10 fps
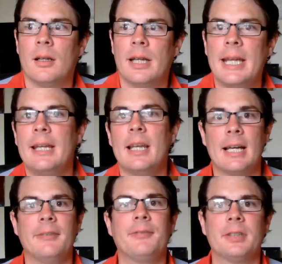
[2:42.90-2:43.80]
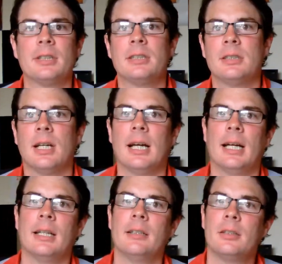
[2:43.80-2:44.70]
he left,
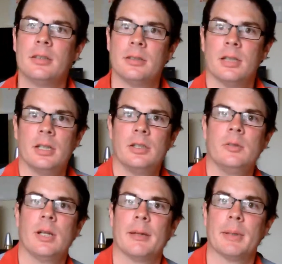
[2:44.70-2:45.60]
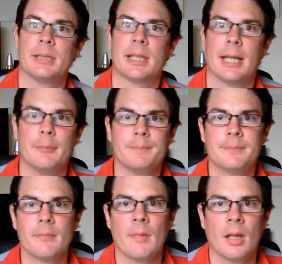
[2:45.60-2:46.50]
and a new headmaster came,
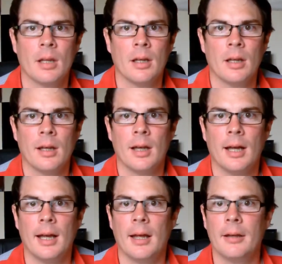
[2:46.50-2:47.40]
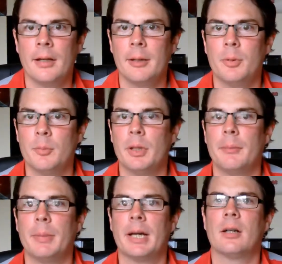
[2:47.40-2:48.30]
and he put
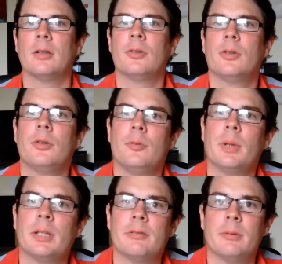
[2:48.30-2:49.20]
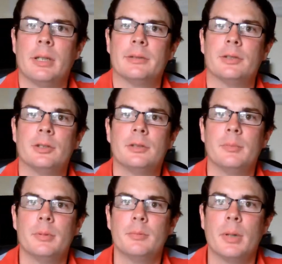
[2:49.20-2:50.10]
me back onto mainstream
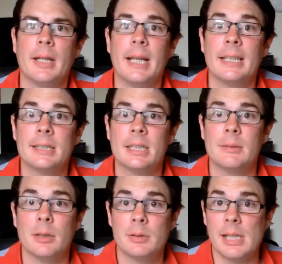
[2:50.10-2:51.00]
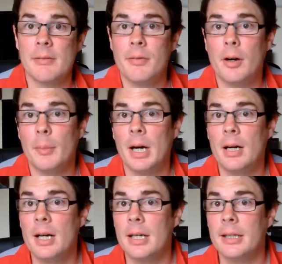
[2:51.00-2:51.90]
lessons. But by that time I was that far
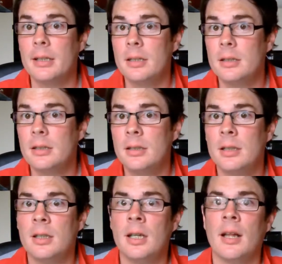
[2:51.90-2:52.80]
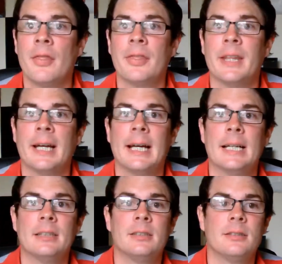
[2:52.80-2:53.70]
behind
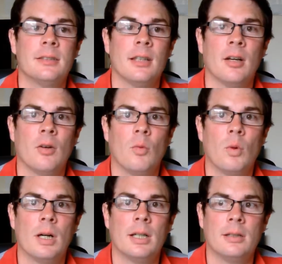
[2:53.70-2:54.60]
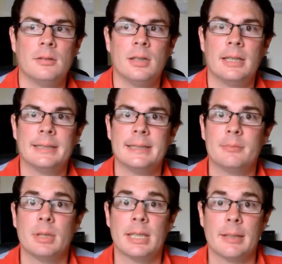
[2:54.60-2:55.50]
that while I
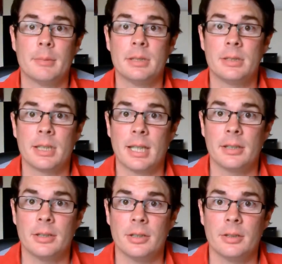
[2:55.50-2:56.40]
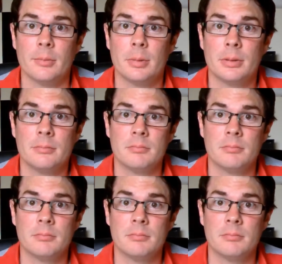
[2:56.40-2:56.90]
did my damnedest to catch up,